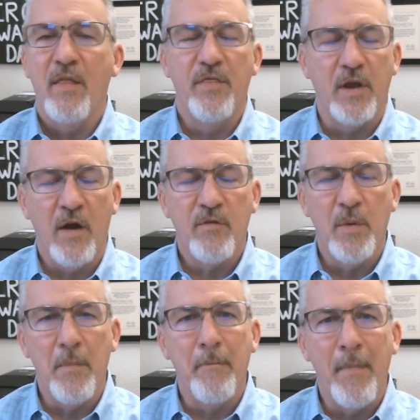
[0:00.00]
The
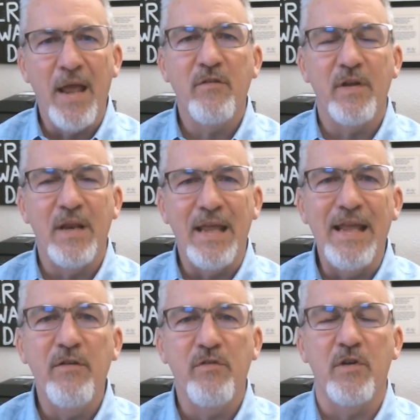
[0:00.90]
government makes it
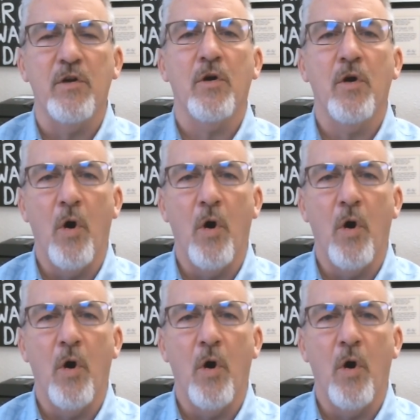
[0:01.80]
easier